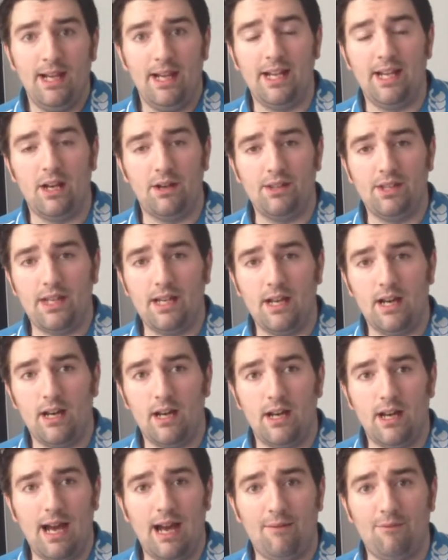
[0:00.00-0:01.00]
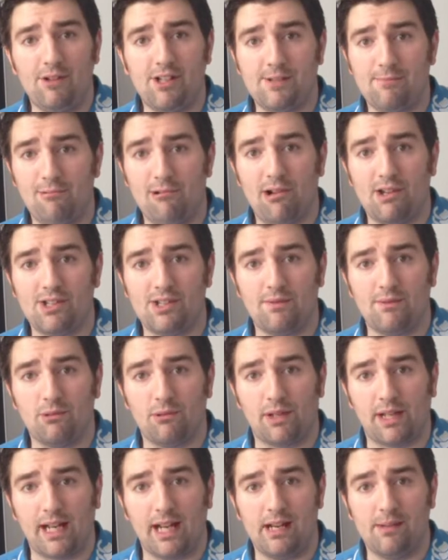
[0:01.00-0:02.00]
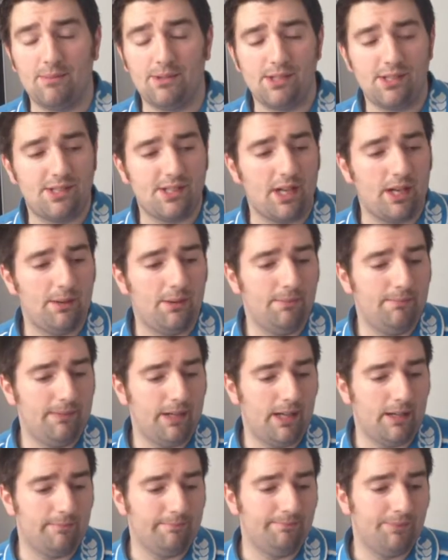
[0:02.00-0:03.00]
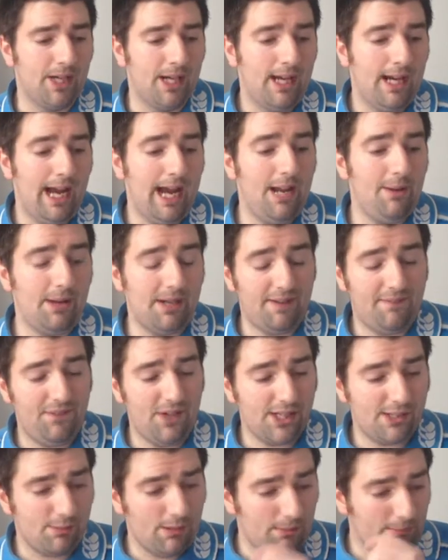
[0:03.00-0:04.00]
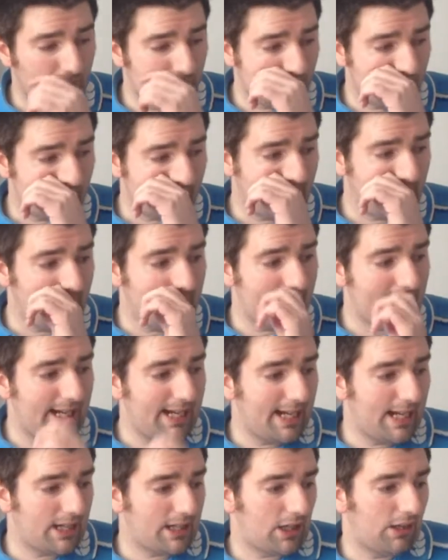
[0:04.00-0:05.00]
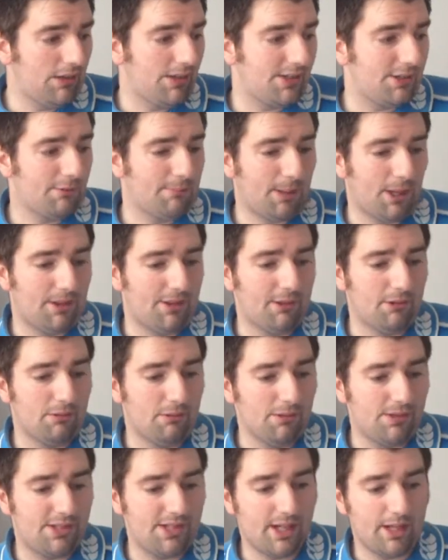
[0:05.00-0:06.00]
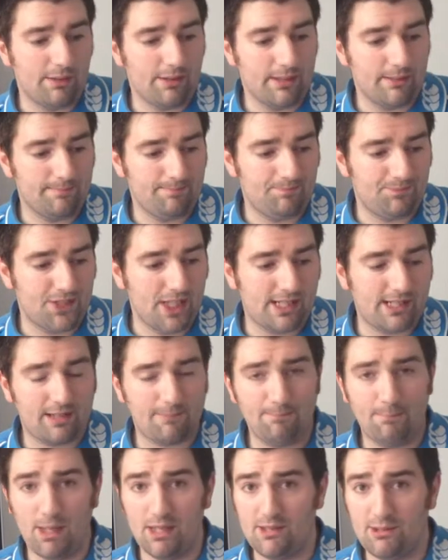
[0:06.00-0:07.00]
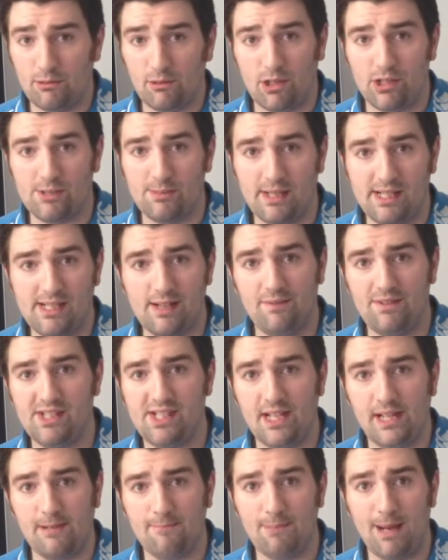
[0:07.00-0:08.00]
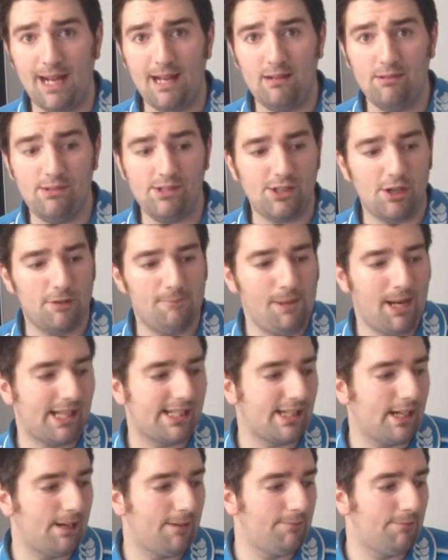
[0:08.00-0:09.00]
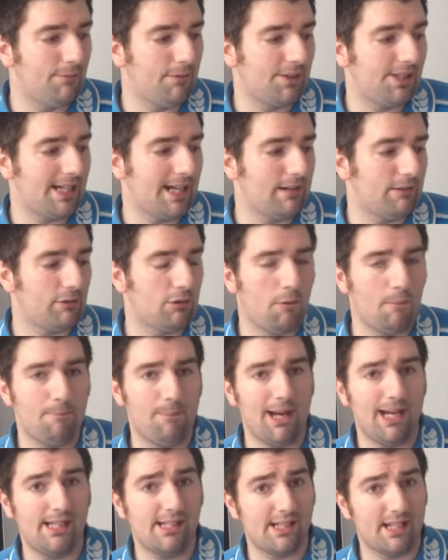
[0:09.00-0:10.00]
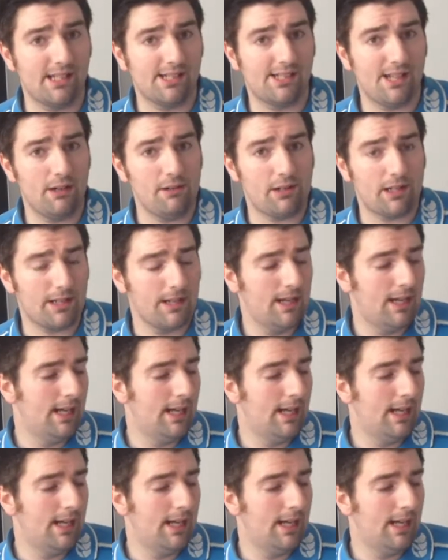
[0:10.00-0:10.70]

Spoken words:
the average price of all the games. So anyway, the first one was actually in a console bundle. So this bundle cost me £17. I picked it up from a town called Basingstoke,